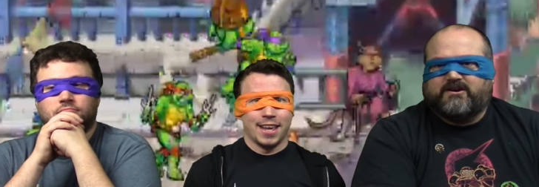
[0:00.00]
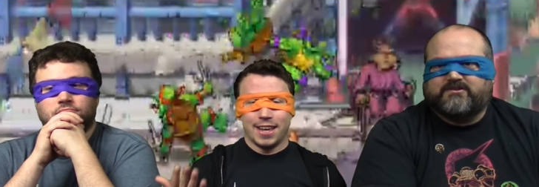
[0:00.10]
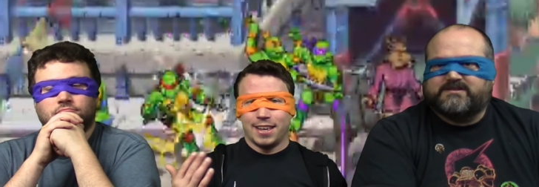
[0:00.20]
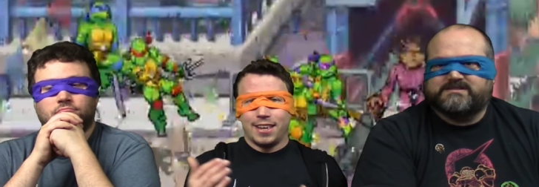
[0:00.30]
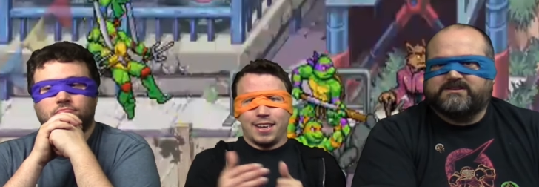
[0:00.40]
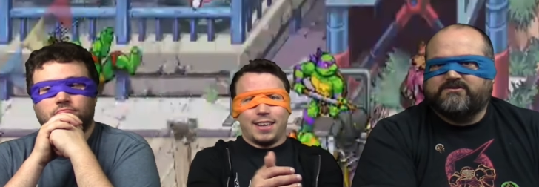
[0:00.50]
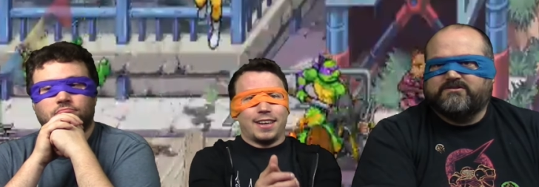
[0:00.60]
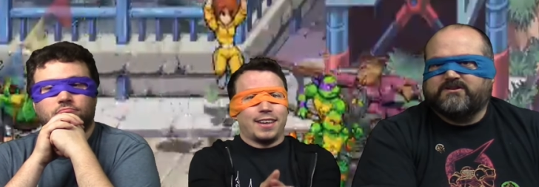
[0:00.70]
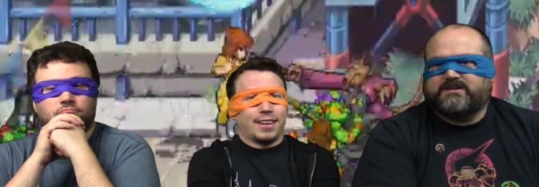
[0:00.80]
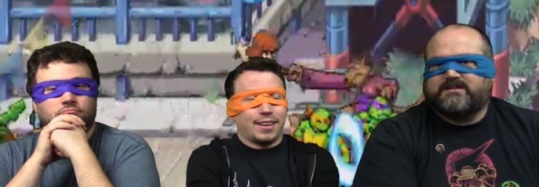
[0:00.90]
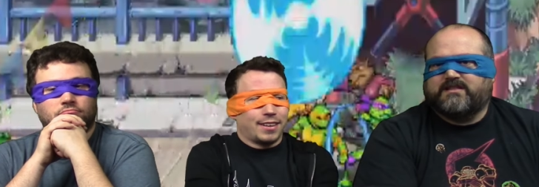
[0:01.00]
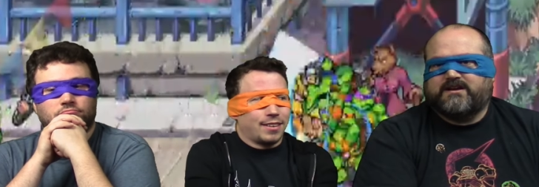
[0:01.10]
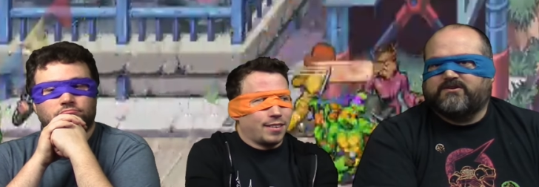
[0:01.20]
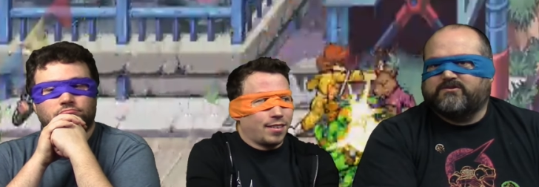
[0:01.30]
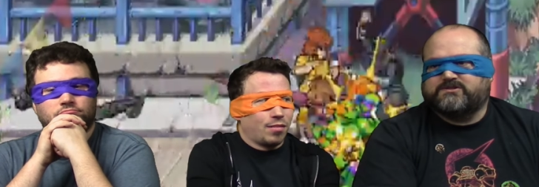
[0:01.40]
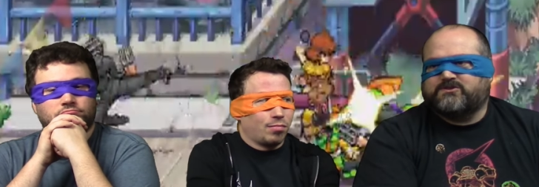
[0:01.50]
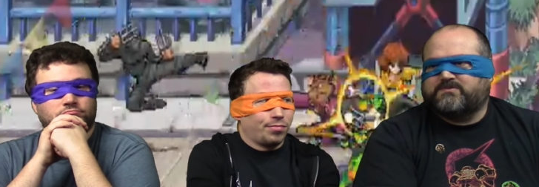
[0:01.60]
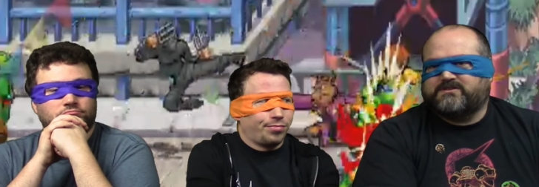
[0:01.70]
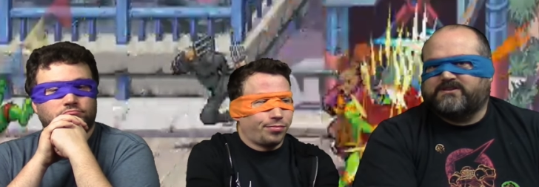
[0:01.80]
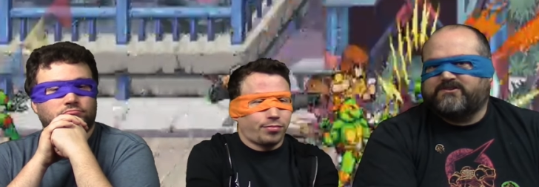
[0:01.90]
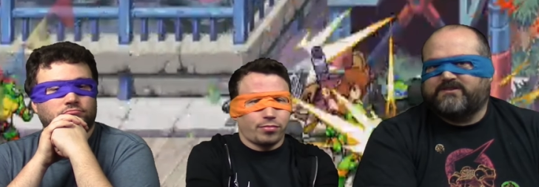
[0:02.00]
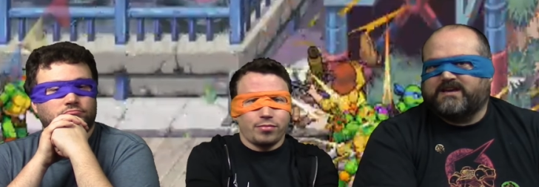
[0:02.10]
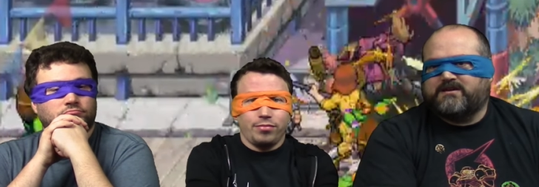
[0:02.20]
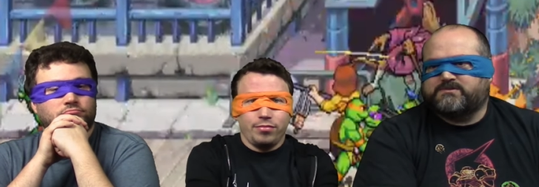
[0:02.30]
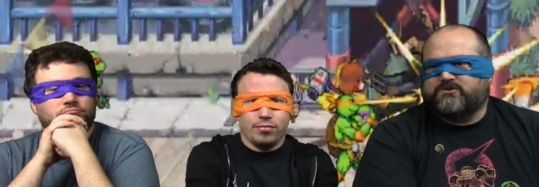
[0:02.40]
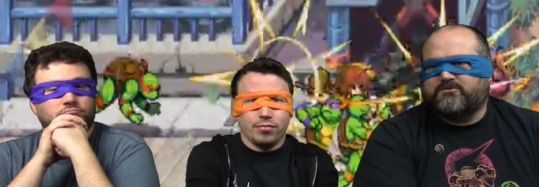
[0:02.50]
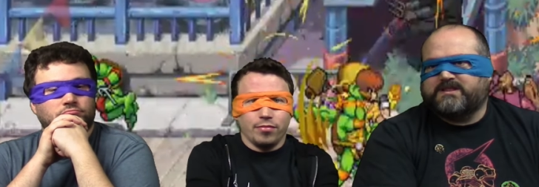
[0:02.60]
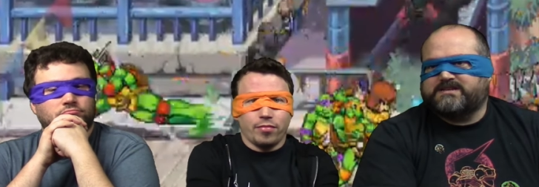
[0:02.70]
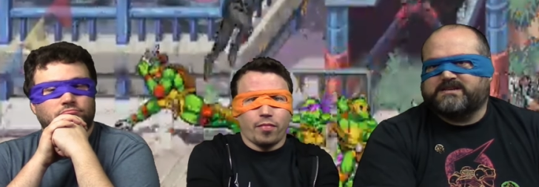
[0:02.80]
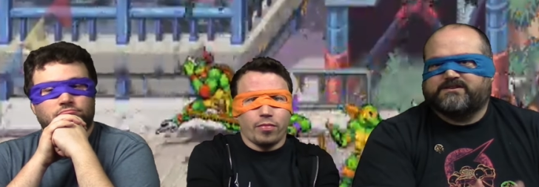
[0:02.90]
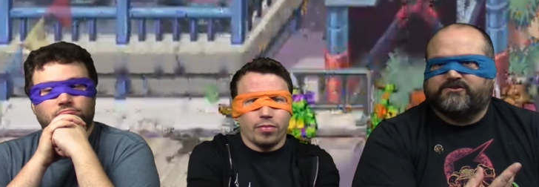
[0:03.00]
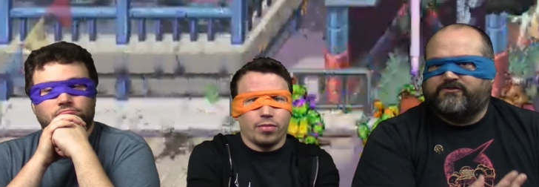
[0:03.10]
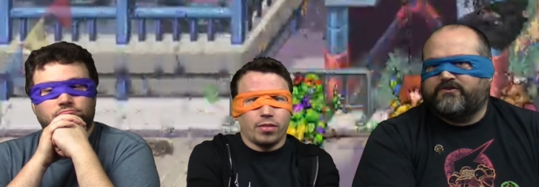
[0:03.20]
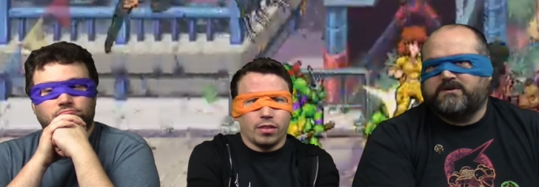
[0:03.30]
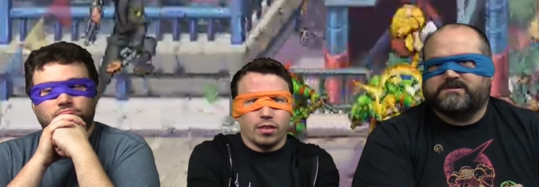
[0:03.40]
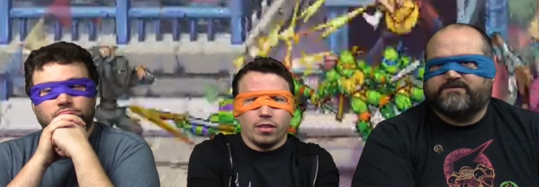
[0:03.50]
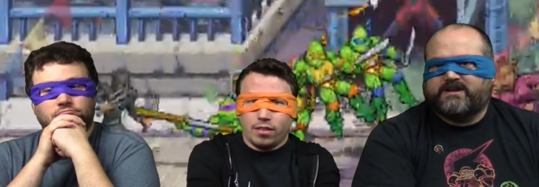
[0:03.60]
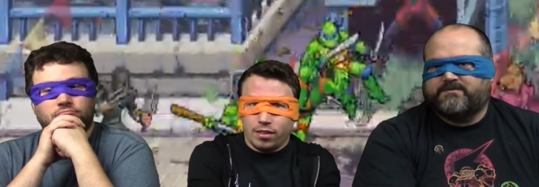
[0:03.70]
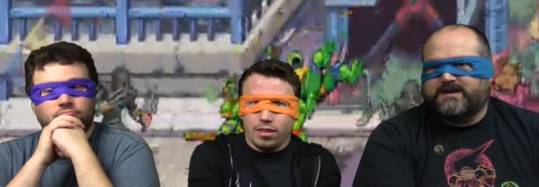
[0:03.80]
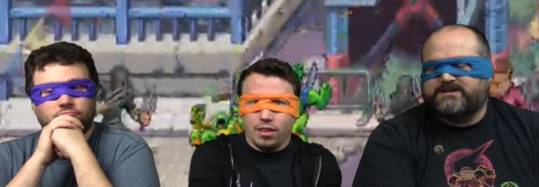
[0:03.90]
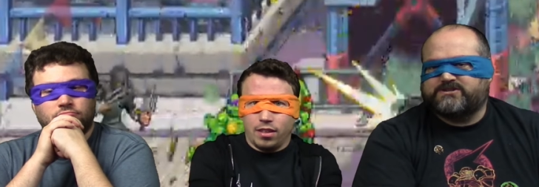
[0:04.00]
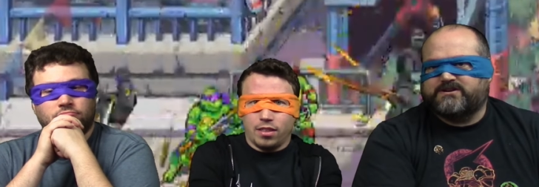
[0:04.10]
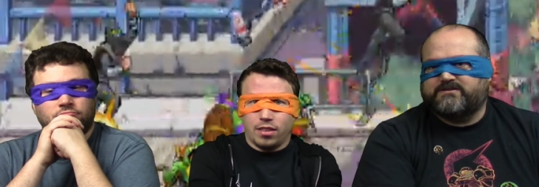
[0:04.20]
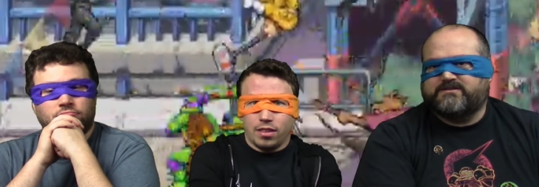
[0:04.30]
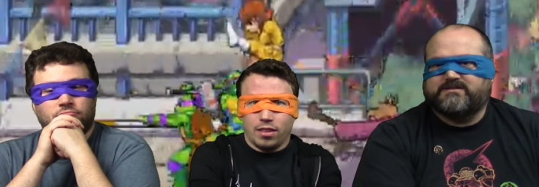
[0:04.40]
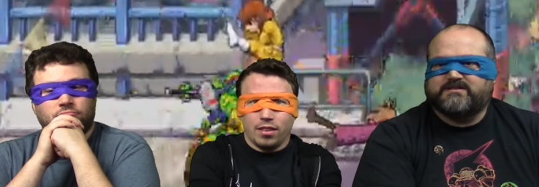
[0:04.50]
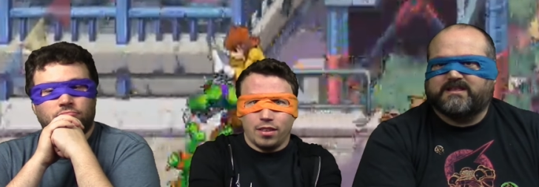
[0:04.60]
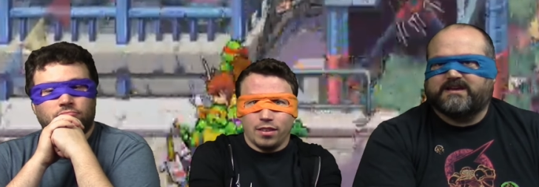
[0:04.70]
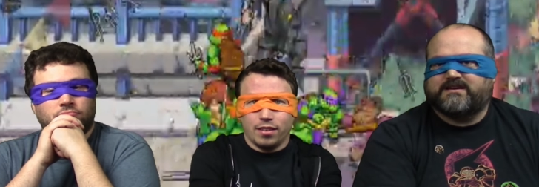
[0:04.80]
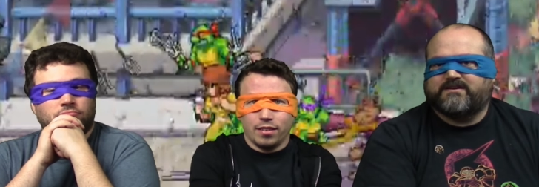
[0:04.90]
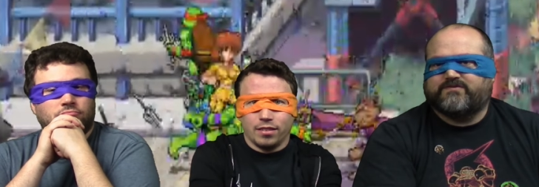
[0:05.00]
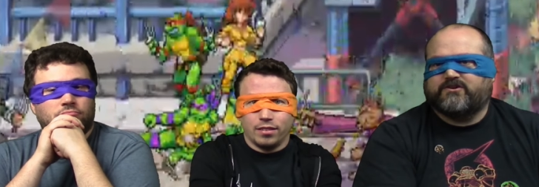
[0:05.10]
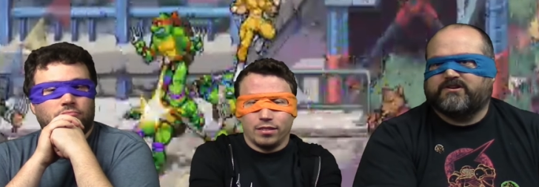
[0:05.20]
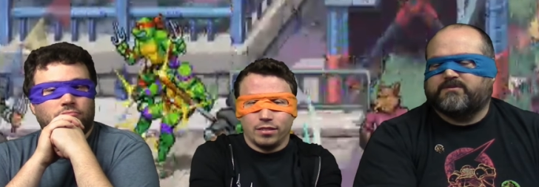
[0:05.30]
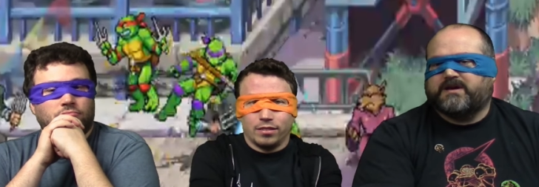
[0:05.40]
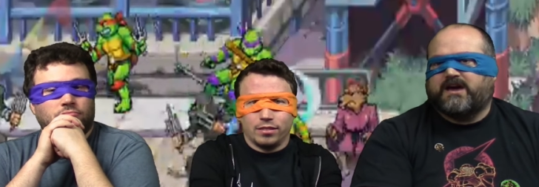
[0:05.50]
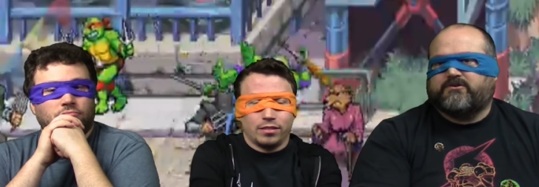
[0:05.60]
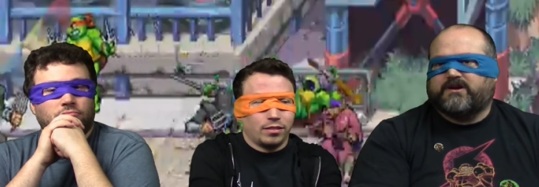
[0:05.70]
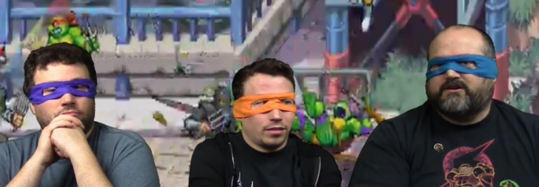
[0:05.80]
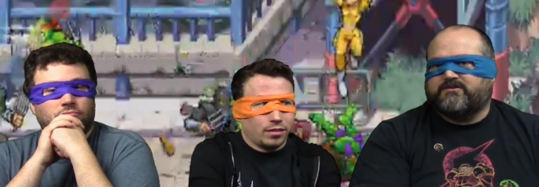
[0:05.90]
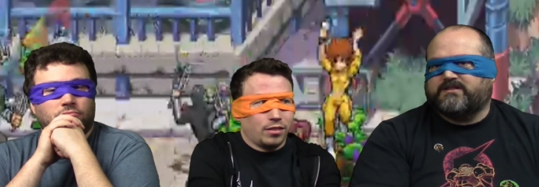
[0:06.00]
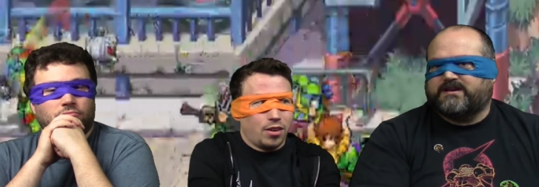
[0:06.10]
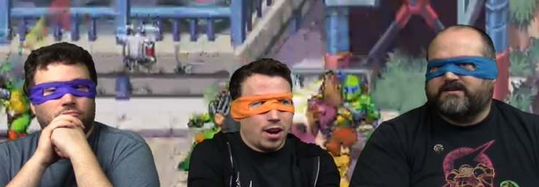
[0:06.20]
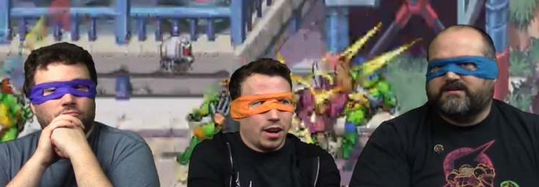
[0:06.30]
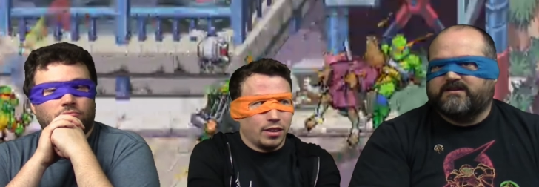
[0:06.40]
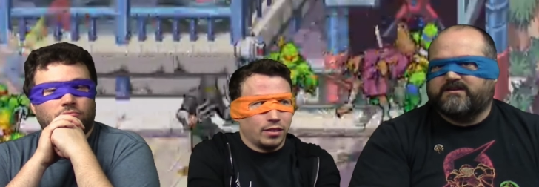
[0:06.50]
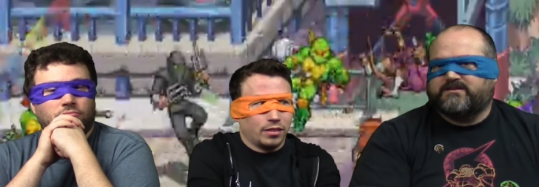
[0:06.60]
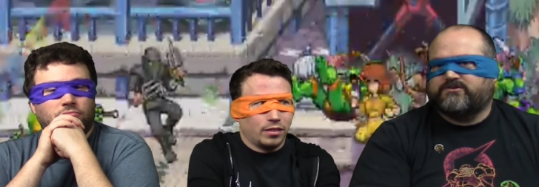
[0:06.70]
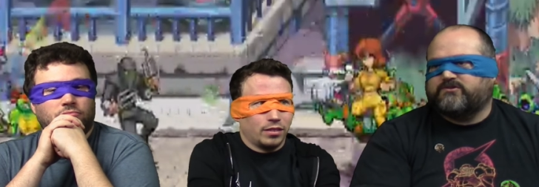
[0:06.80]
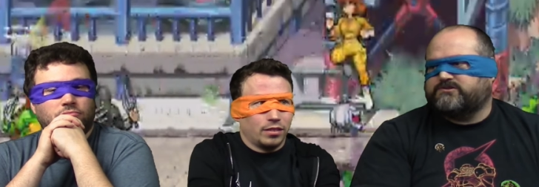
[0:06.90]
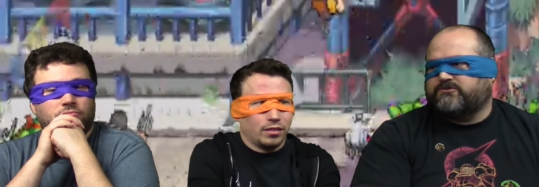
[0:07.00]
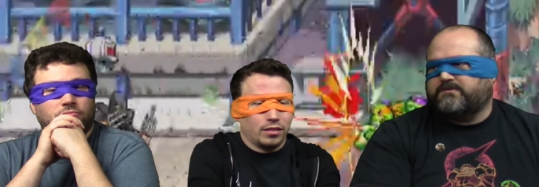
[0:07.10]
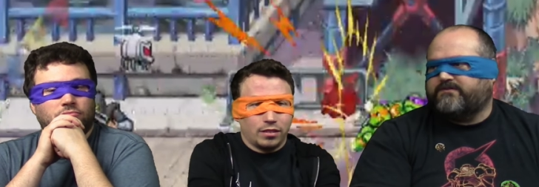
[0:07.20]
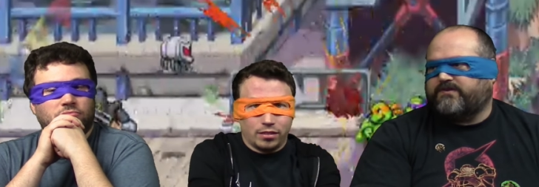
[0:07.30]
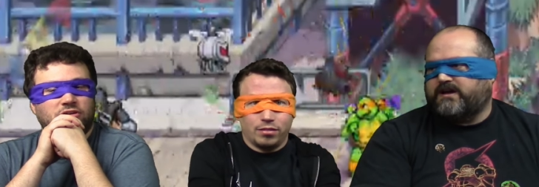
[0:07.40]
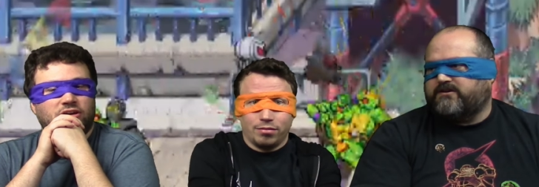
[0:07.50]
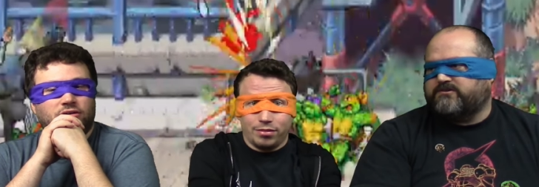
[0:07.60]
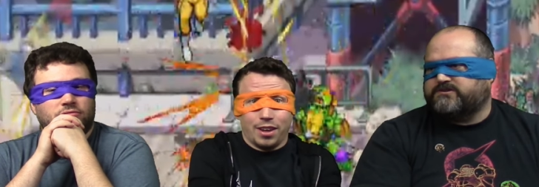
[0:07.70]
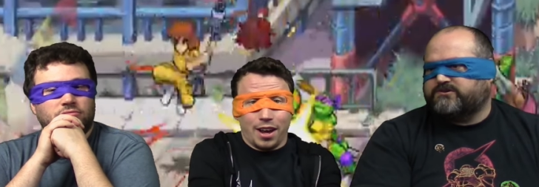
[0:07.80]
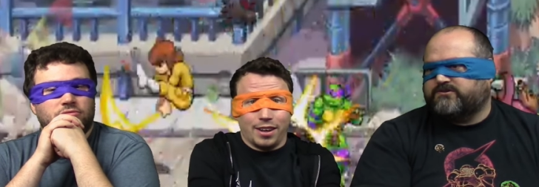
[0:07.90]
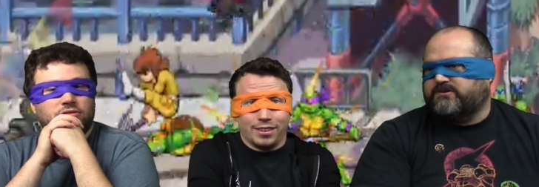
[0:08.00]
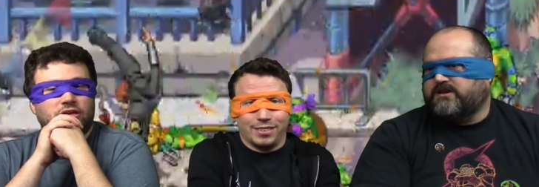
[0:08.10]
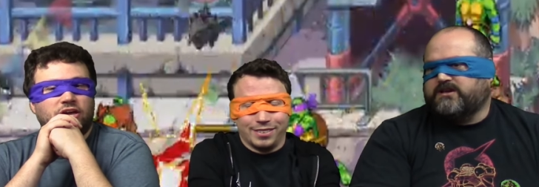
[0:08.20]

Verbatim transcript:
Speaker 1: No, because you look at a lot of old Super Nintendo games. Normally it's like two frames of animation, like if they're in the background, like right. in a uh, Turtle Tournament Fighters, yeah, yeah.